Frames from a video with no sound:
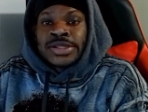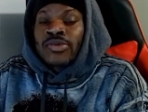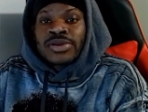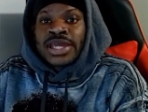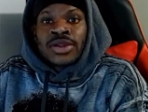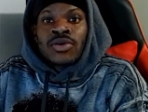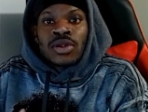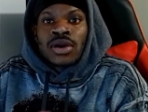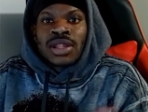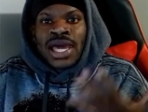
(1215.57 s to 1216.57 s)

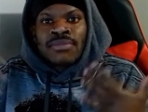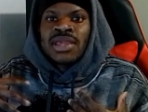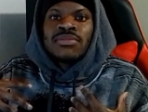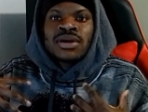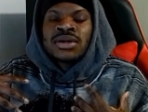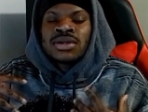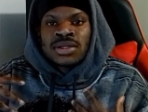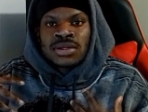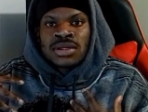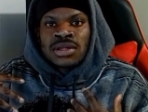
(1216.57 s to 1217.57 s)
don't look like me, bro.
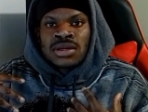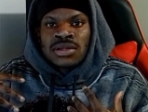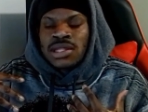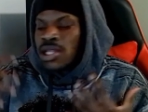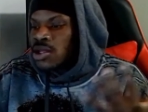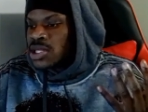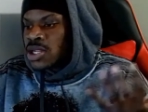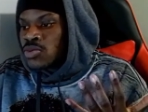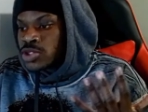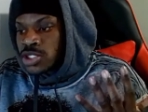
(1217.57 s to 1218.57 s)

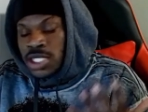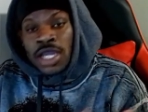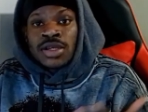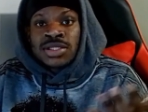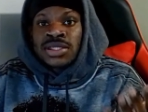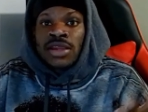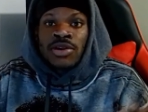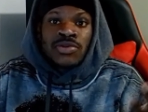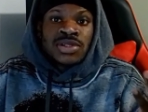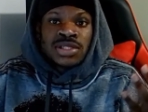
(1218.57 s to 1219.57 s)
That don't share
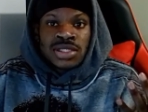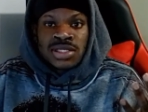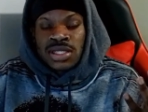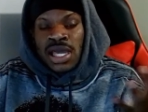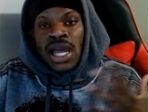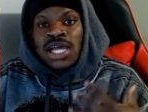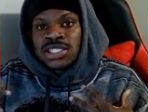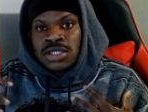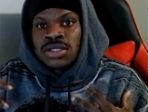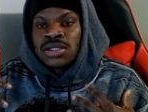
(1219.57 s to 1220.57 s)
characteristics like I
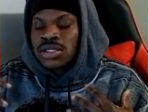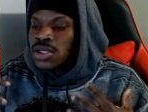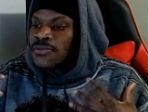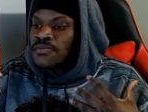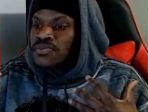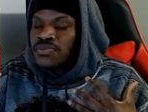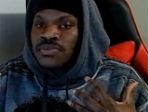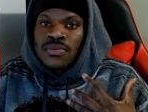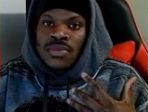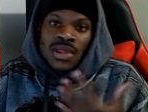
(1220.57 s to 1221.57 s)
share.
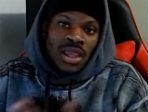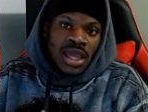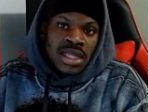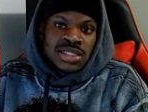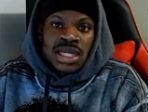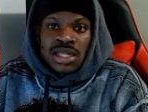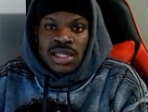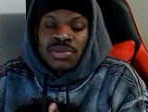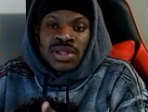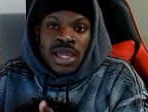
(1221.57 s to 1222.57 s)
And
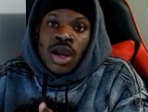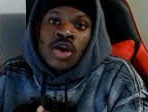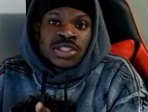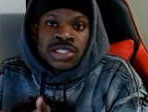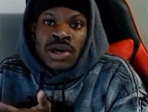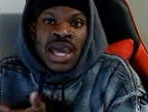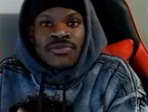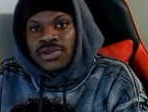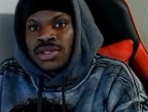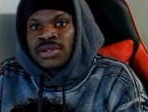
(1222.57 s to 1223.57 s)
but they are still
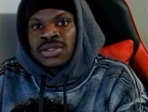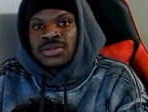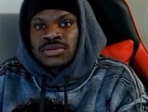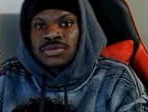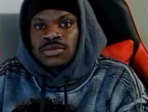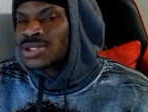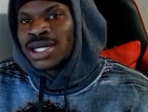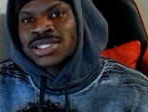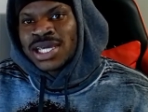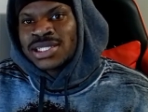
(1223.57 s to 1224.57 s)
African.
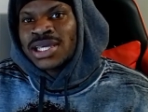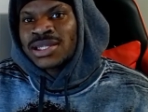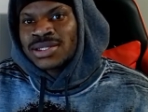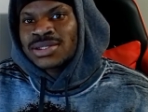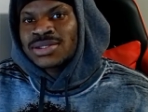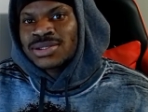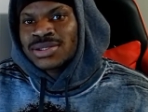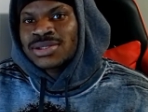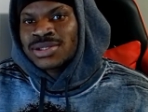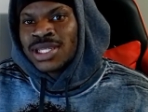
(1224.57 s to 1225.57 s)
I just like that.
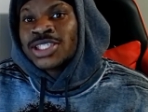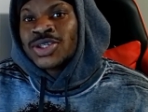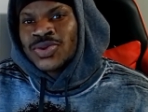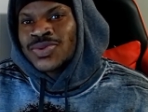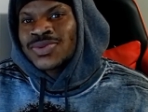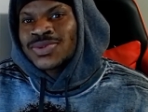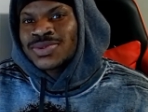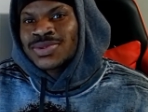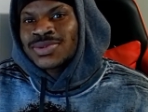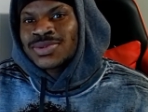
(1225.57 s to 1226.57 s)
It's cool.
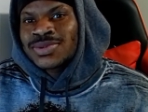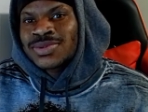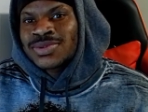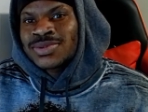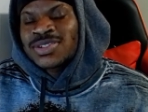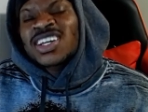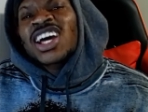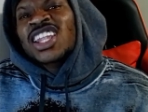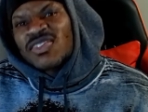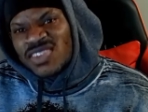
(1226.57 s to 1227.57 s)

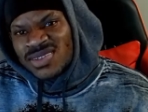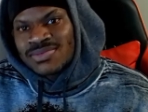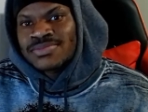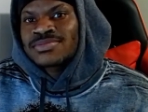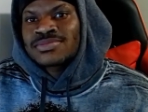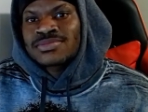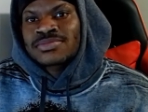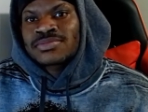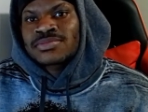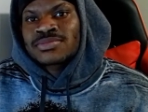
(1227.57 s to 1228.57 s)
I love
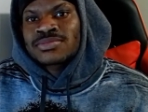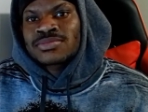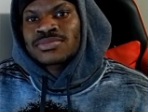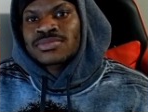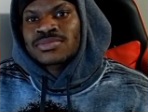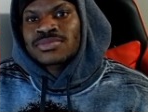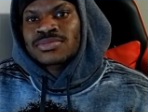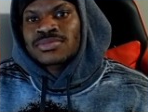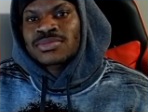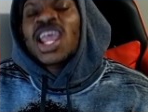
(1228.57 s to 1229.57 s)
it.
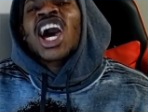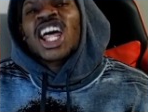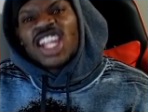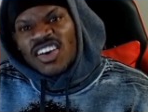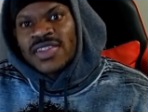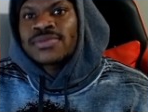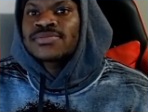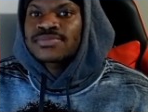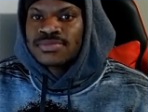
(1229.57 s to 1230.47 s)
I love it.